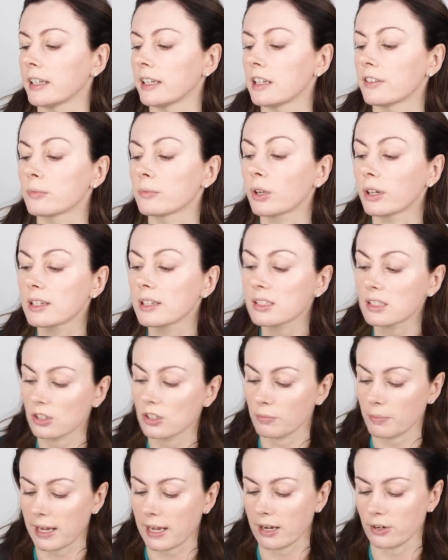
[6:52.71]
And if I'm going to
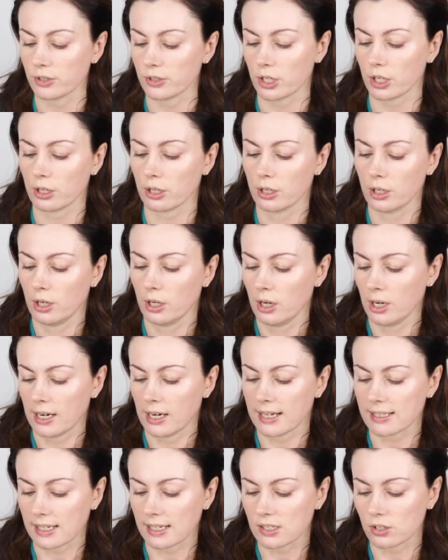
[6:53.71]
do powder,
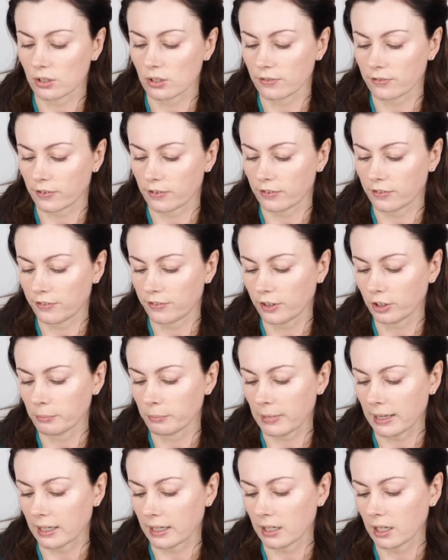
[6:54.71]
as I do for
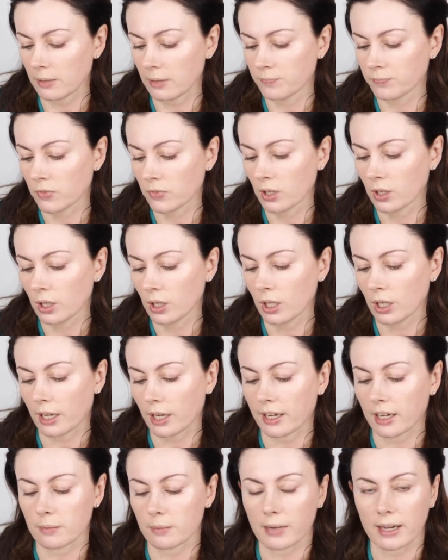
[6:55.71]
filming,
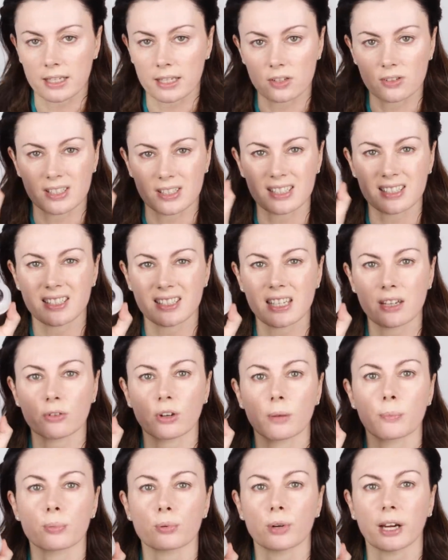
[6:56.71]
I use a
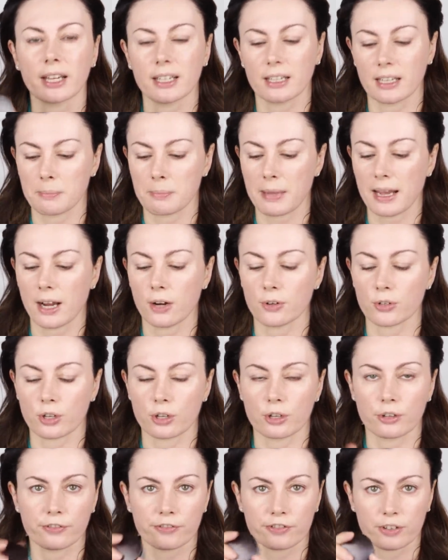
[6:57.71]
secret brightening
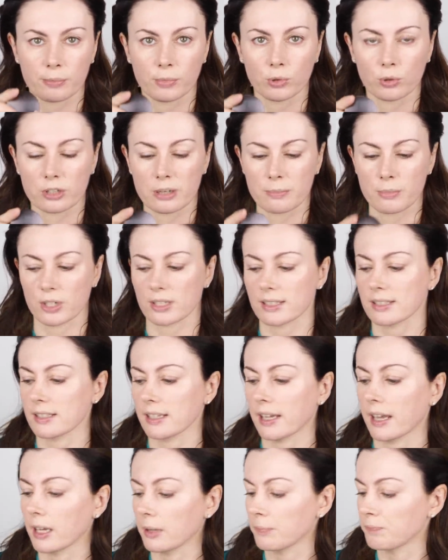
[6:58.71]
powder from Laura
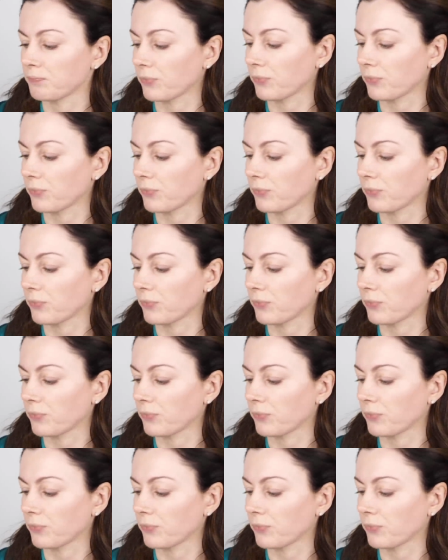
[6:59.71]
Mercier.